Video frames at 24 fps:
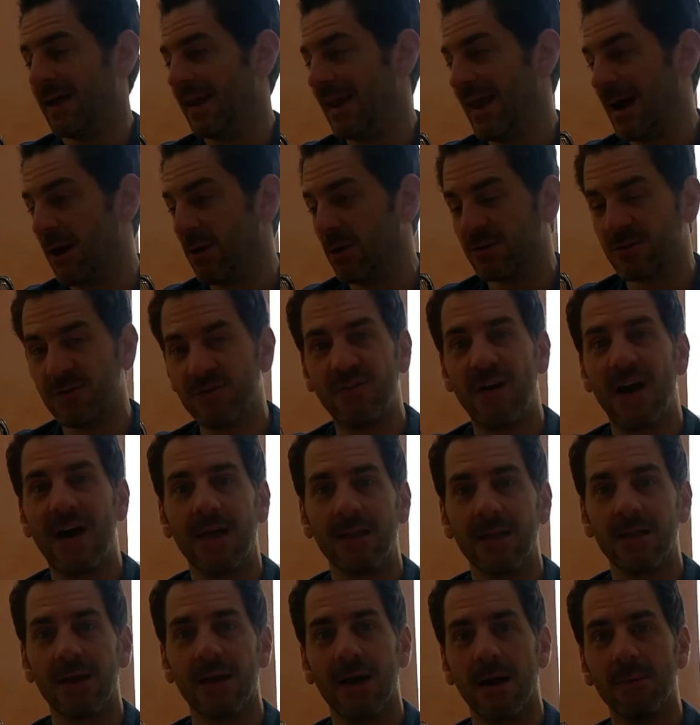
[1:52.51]
And now it's
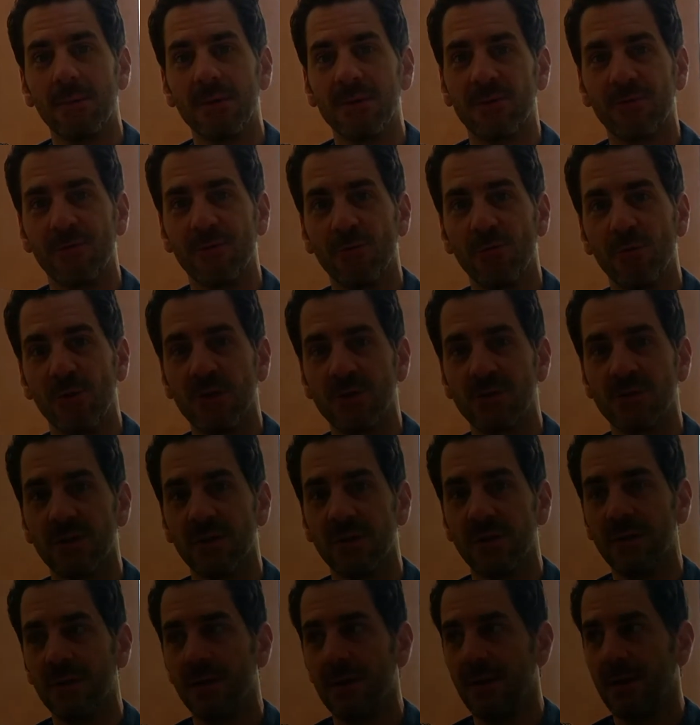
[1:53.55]
finally coming to
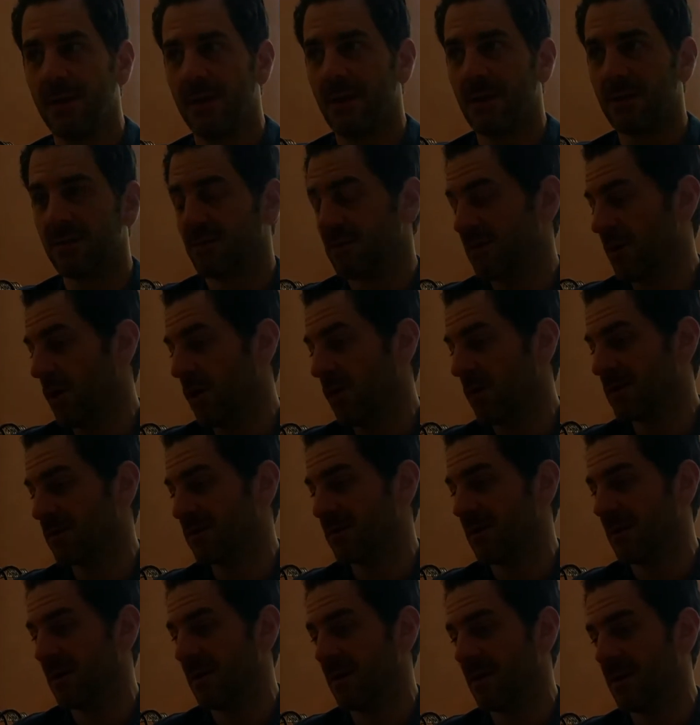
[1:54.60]
fruition. And so it's
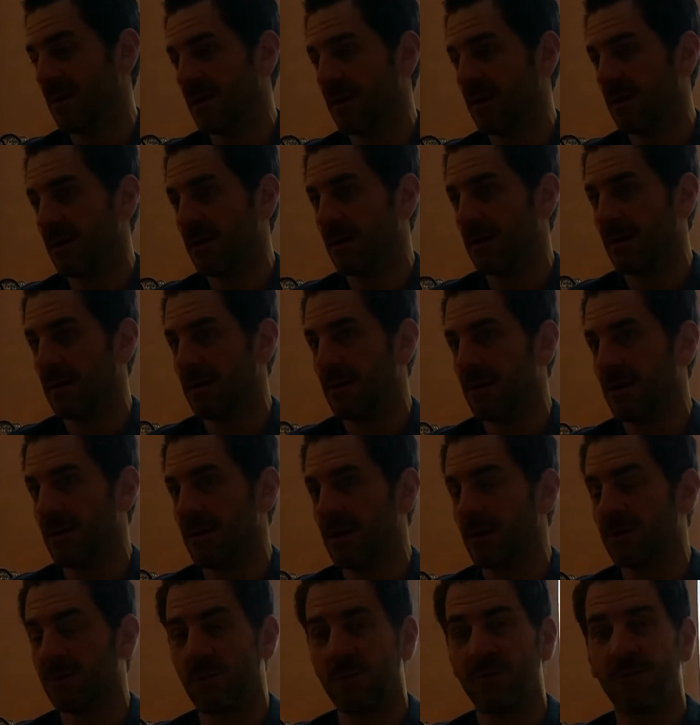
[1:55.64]

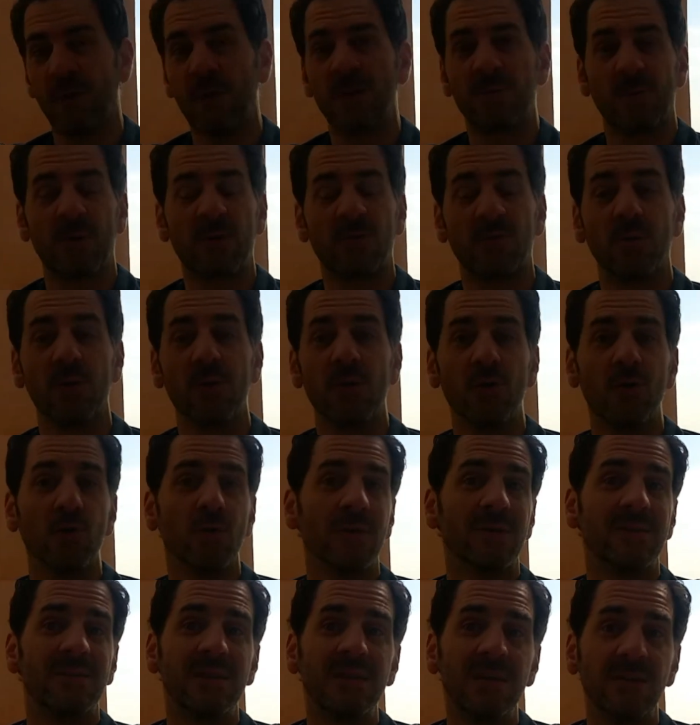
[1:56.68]
refreshing, especially when you're
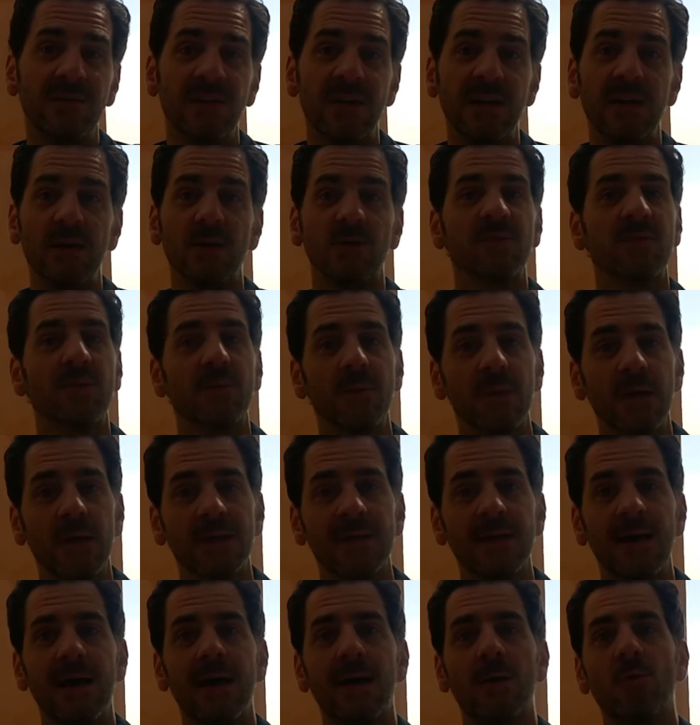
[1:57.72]
doing TV or something
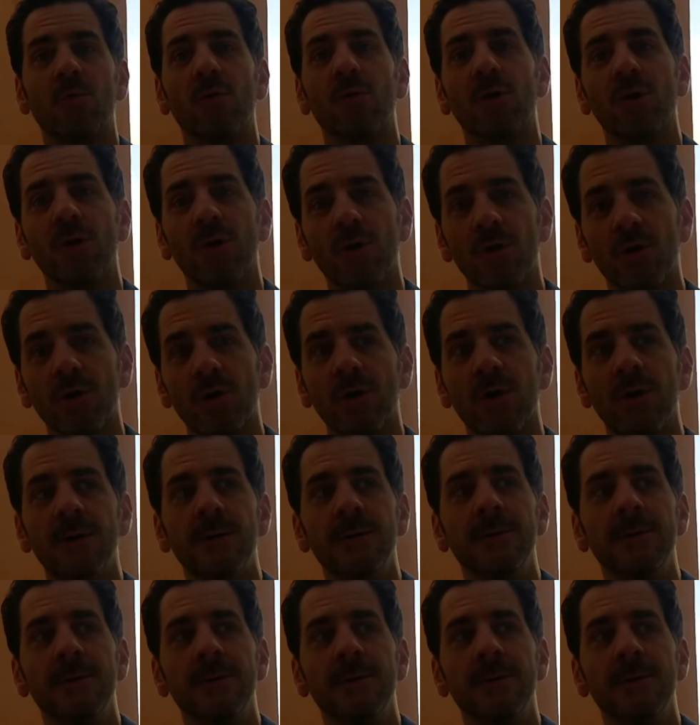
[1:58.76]
like that, where